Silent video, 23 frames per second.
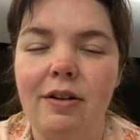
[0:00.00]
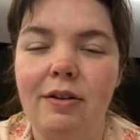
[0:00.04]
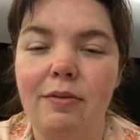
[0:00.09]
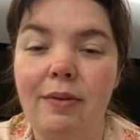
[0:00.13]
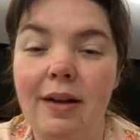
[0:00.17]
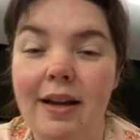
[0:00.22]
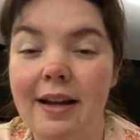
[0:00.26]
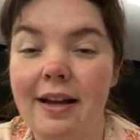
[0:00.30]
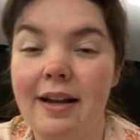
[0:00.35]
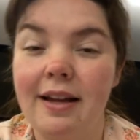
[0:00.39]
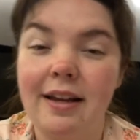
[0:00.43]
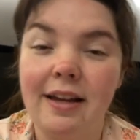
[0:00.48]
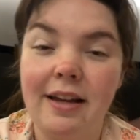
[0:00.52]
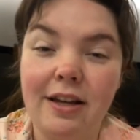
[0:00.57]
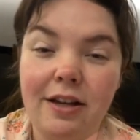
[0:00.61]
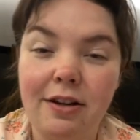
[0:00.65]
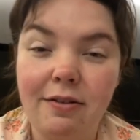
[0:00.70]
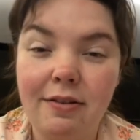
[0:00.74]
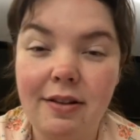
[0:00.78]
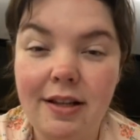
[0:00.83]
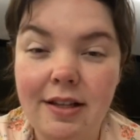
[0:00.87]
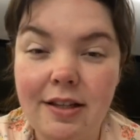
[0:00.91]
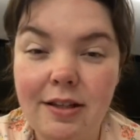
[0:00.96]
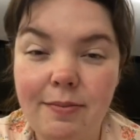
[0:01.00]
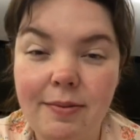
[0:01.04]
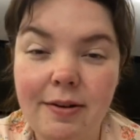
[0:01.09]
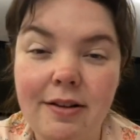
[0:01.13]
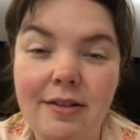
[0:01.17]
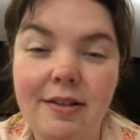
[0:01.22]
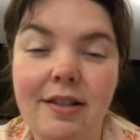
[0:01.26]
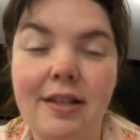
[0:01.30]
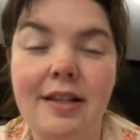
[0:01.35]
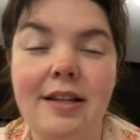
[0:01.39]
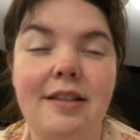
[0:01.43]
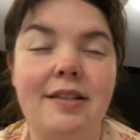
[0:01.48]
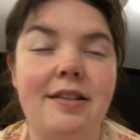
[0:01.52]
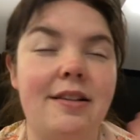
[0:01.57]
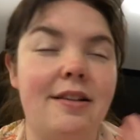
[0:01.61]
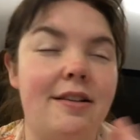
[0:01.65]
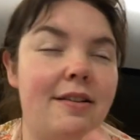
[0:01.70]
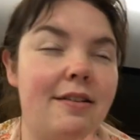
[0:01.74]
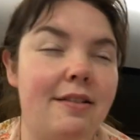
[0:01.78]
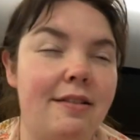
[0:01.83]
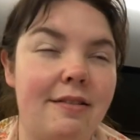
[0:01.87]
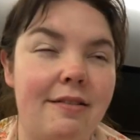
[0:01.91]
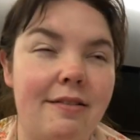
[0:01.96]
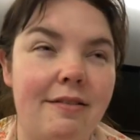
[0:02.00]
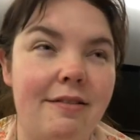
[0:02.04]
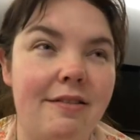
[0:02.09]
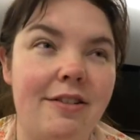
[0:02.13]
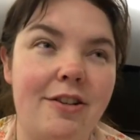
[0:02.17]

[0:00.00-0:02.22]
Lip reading: why can't you do this because of this, and